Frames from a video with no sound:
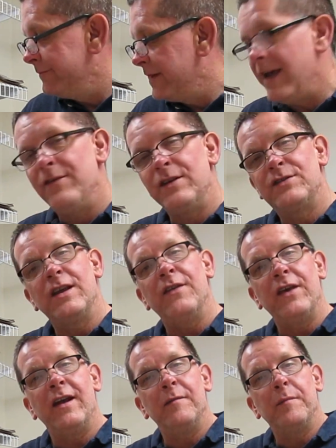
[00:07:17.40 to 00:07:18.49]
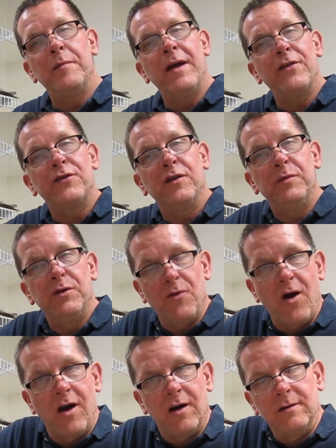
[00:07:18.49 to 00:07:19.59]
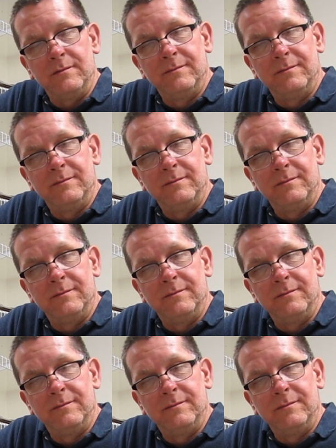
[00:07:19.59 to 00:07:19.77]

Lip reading: Having said that, my math could be wrong.